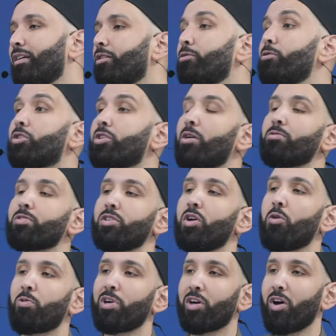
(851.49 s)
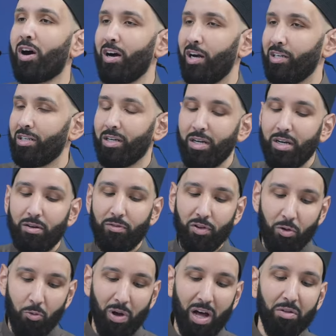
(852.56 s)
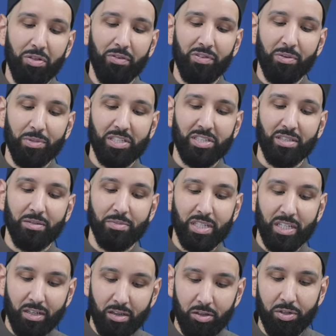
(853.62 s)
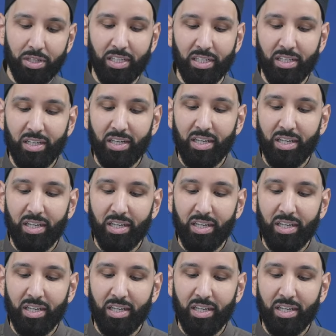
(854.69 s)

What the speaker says: who shows no regard for the wealth of the Muslims, including